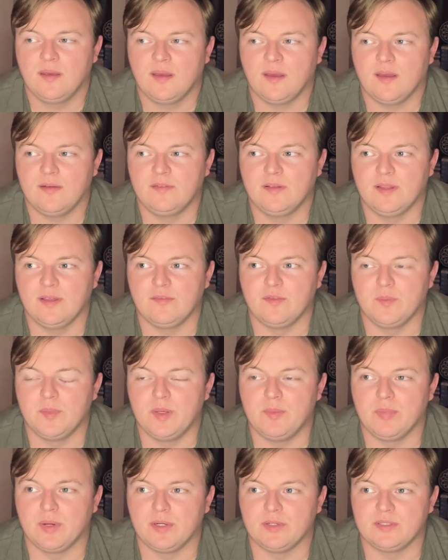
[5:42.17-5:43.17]
I feel like for me
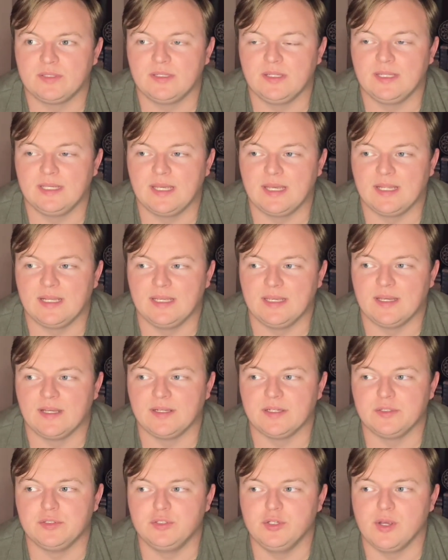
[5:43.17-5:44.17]
personally, any kind
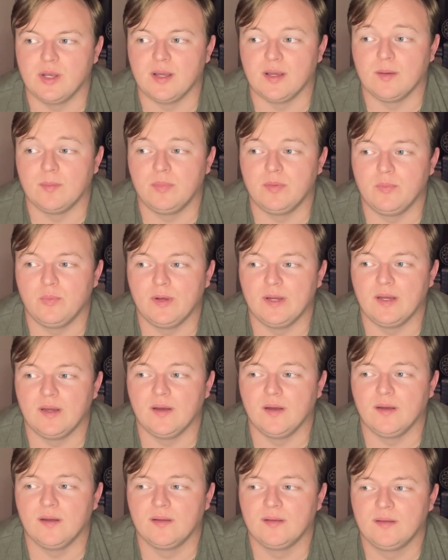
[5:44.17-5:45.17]
of job where,